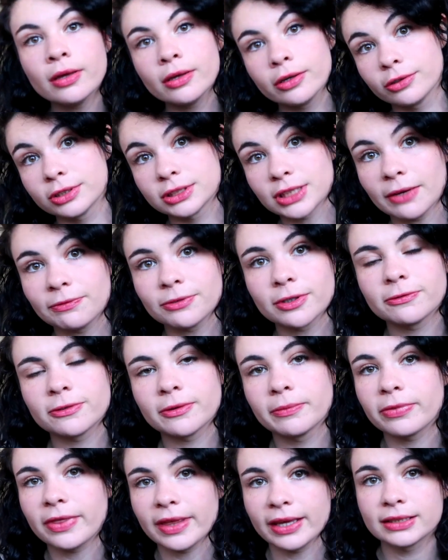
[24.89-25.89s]
who suffer
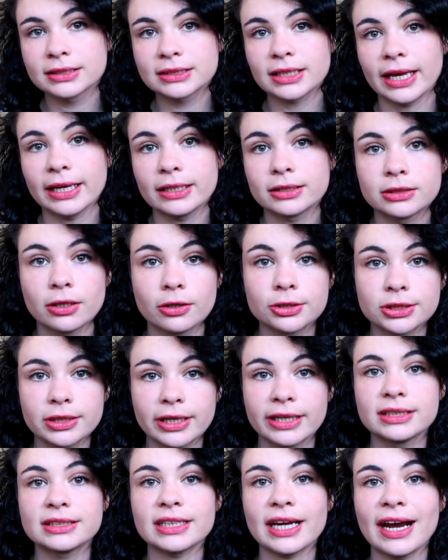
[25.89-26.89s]
from things like social
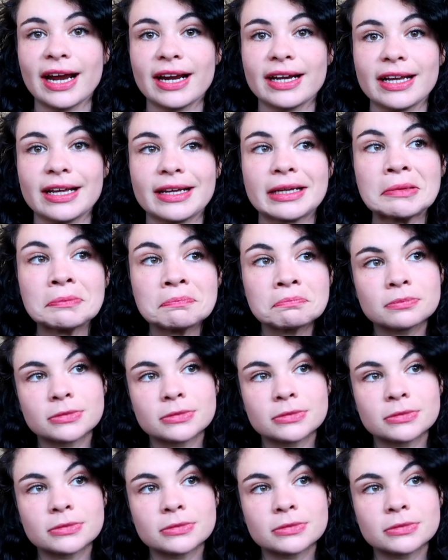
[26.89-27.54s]
anxiety,